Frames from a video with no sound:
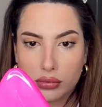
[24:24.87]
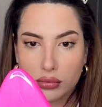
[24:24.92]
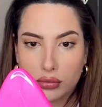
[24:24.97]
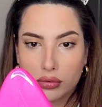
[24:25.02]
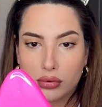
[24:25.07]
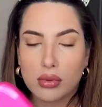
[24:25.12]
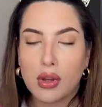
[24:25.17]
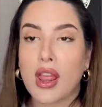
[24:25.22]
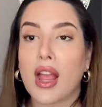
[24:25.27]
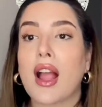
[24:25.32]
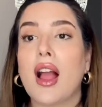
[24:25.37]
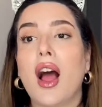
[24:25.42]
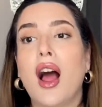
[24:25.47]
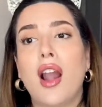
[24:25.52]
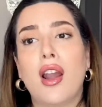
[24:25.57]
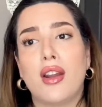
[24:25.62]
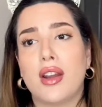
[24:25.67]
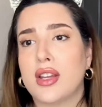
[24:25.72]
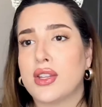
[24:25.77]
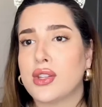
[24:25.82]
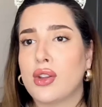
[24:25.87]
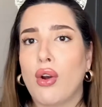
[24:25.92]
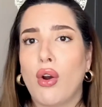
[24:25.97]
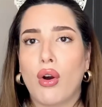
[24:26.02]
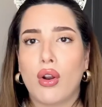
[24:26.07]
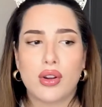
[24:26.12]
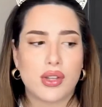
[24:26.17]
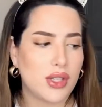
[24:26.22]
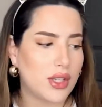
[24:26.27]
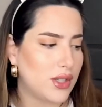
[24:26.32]
The colour is
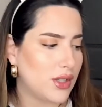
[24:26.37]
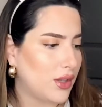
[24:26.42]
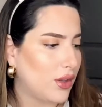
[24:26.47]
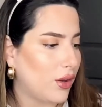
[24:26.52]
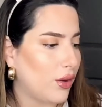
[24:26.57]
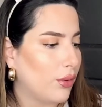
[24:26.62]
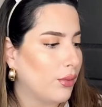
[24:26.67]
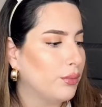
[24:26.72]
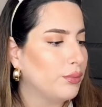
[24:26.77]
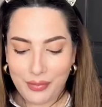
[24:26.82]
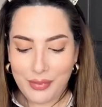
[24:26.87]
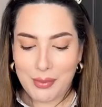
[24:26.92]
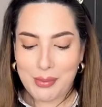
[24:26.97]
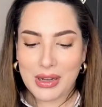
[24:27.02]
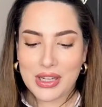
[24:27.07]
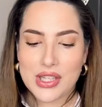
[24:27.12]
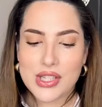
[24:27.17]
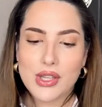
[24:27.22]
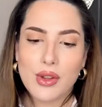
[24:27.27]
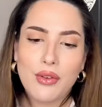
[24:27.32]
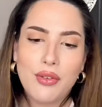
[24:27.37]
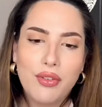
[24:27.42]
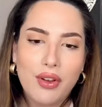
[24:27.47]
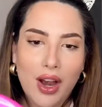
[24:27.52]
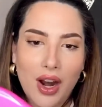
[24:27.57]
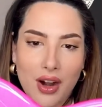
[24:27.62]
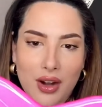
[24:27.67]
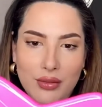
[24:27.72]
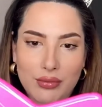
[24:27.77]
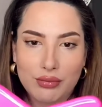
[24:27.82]
gorgeous though, but so
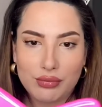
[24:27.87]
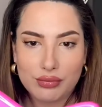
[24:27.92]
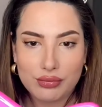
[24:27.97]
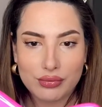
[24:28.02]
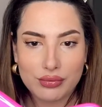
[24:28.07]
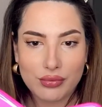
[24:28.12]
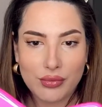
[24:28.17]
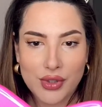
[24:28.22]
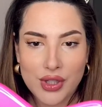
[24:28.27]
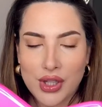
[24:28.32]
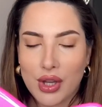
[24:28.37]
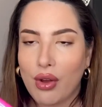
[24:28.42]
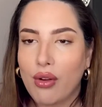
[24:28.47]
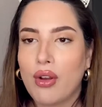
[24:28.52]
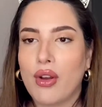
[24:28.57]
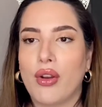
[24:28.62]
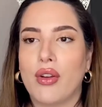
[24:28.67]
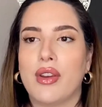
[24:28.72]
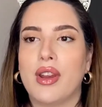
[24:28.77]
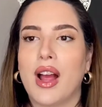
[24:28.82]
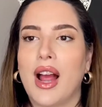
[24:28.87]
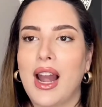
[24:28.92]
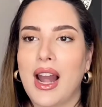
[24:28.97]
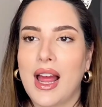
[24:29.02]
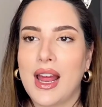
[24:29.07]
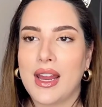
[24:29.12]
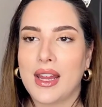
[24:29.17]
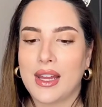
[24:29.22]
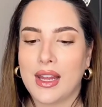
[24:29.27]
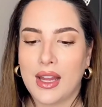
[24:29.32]
far so good. I
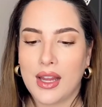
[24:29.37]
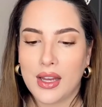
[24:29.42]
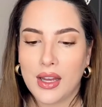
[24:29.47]
like it.